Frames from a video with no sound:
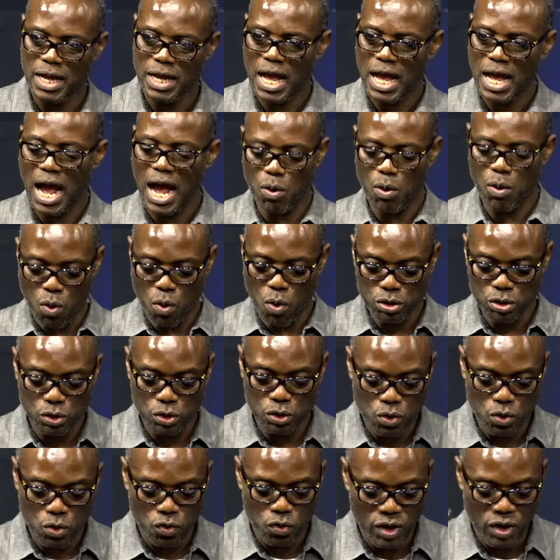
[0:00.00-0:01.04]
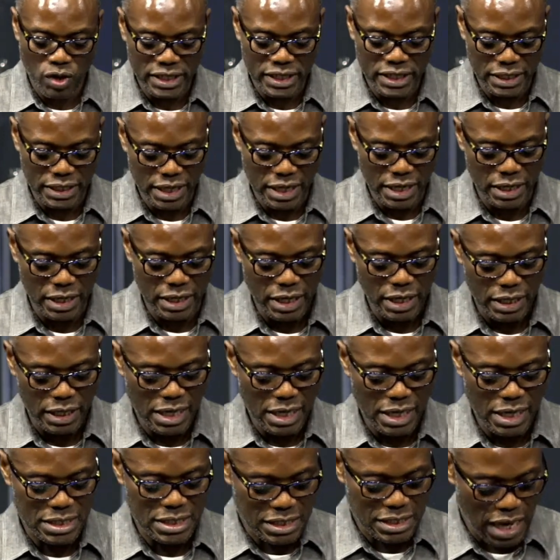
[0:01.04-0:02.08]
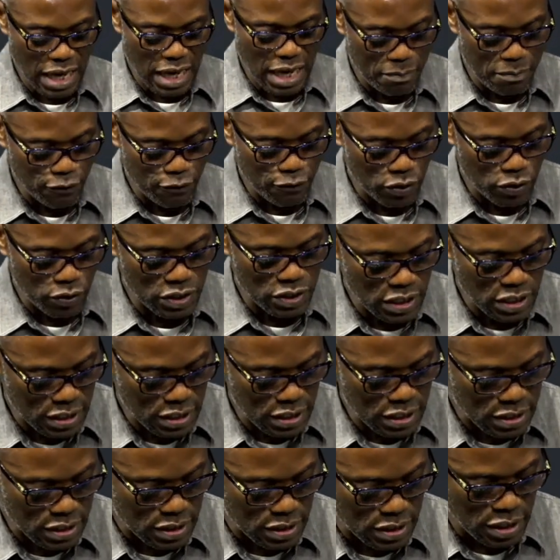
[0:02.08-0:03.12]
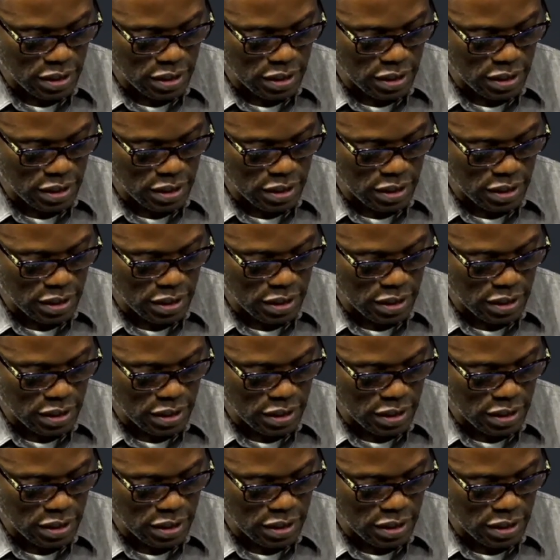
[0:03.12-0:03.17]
I want you to go over it again. That's Psalm 46.